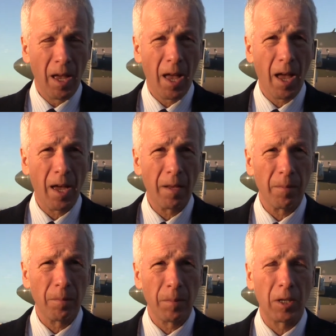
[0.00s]

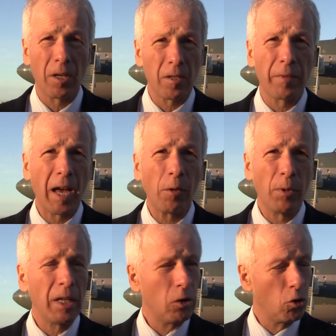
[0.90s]
And because of that,
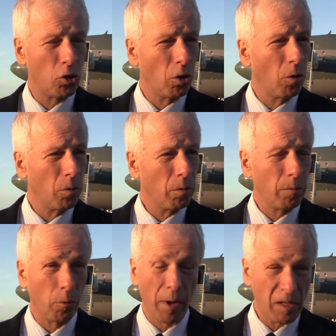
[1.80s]
we need to show
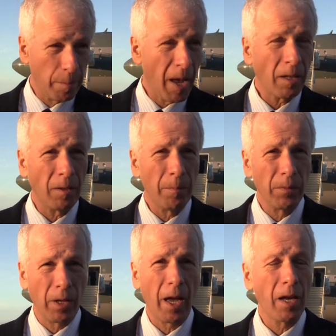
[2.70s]
respect
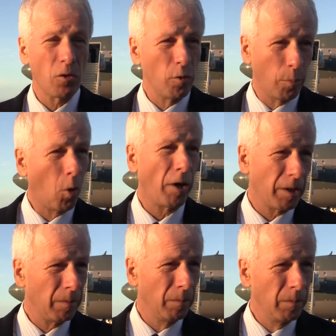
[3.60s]
and support.
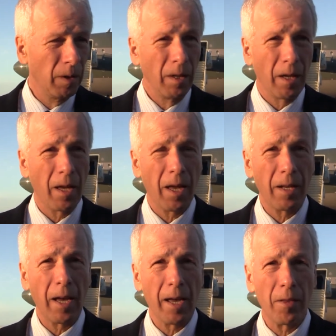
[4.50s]

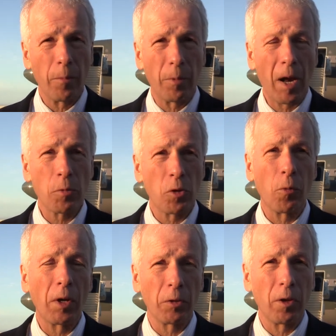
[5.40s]
And uh, the Prime Minister
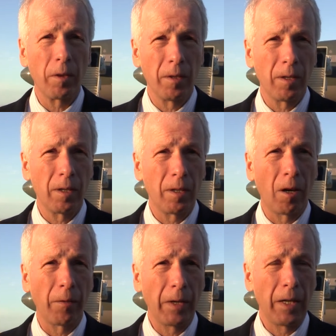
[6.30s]
wanted uh,
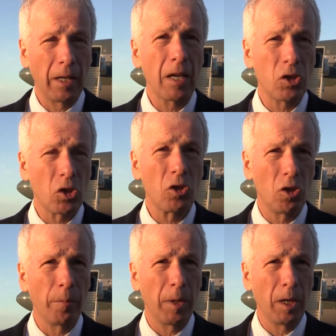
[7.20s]
our delegation
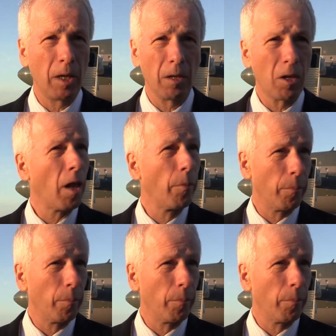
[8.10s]
to be non